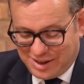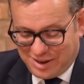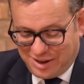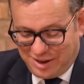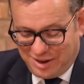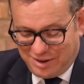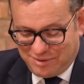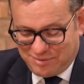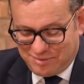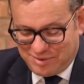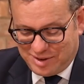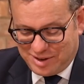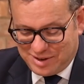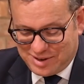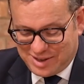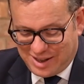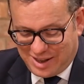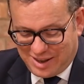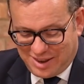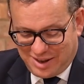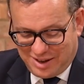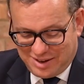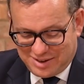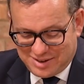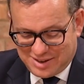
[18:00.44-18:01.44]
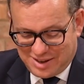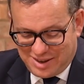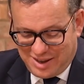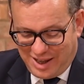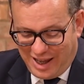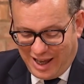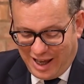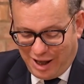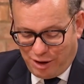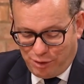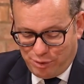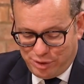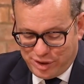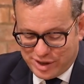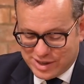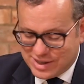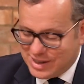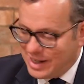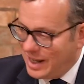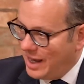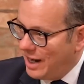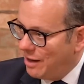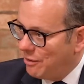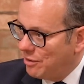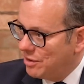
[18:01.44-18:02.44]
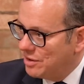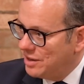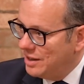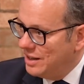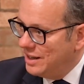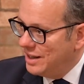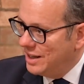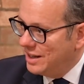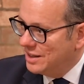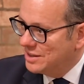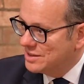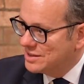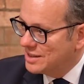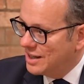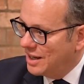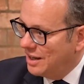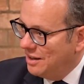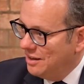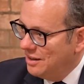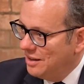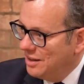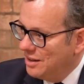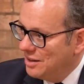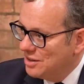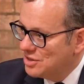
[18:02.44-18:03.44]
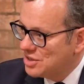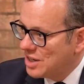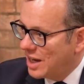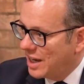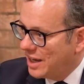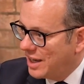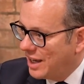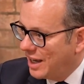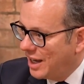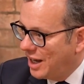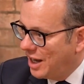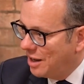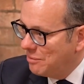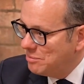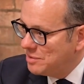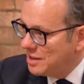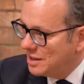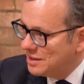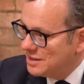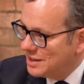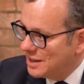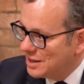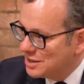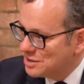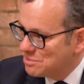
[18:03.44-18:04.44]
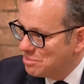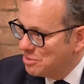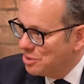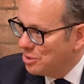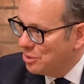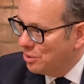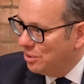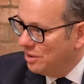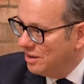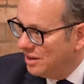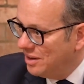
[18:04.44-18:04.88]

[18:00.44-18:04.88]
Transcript: that you say that health is an area that needs shaking up. Tell us more.